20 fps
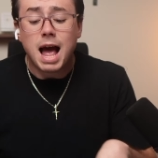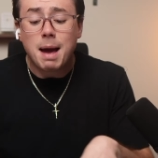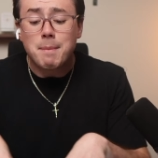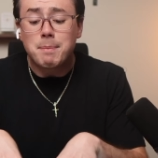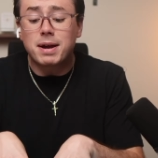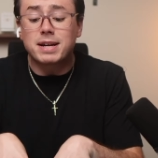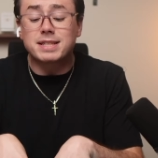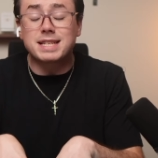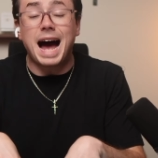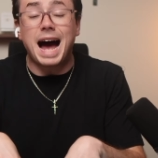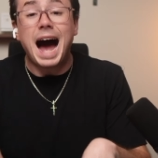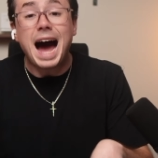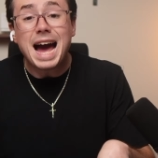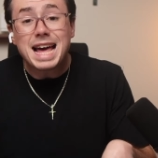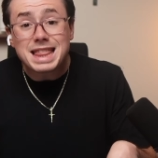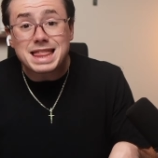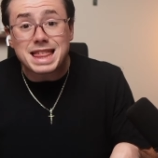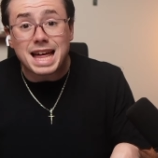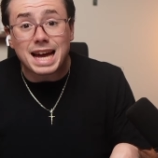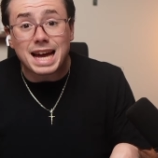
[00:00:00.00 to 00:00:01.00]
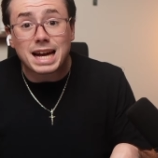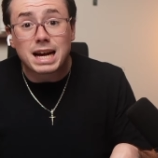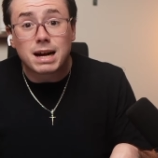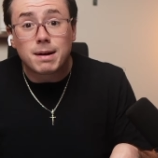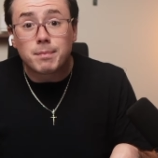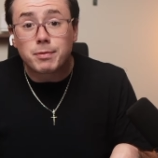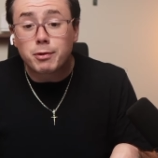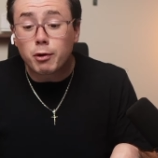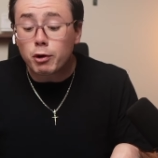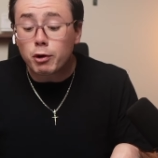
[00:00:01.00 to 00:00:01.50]
Because I think
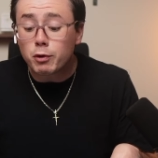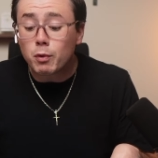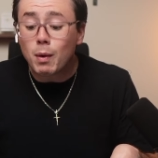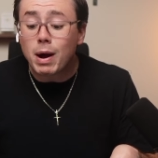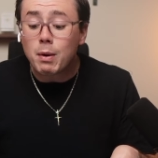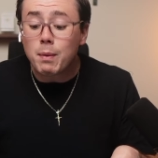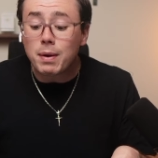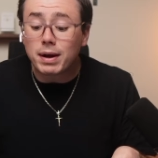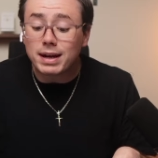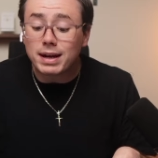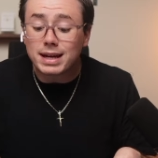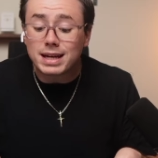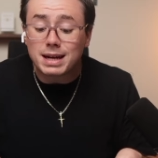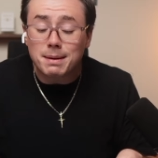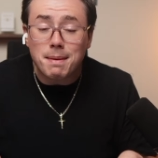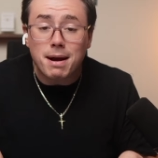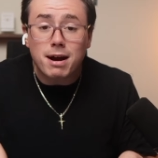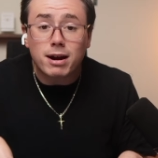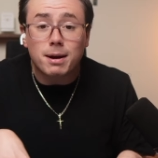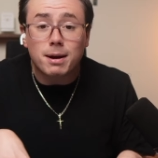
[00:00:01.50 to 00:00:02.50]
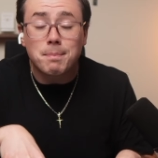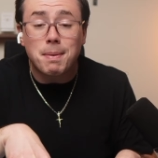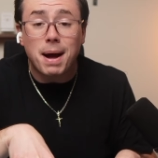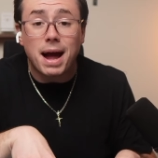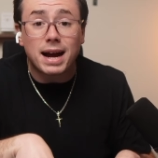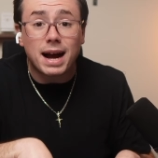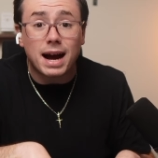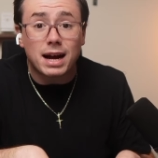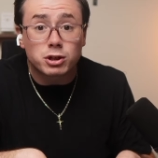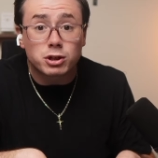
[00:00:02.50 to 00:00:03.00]
the only way we can get America
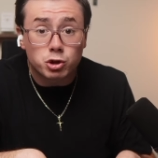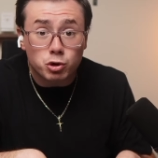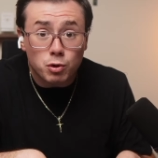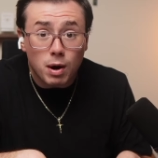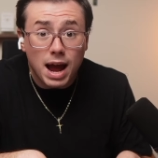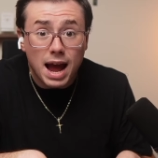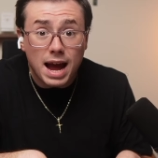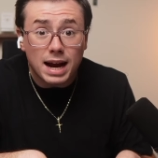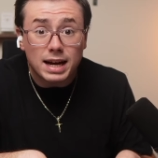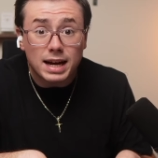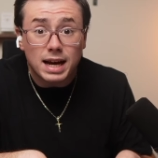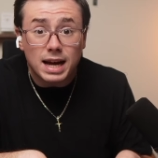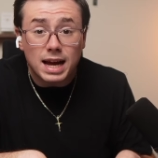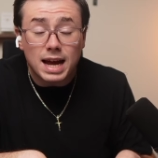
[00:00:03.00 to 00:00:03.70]
back on track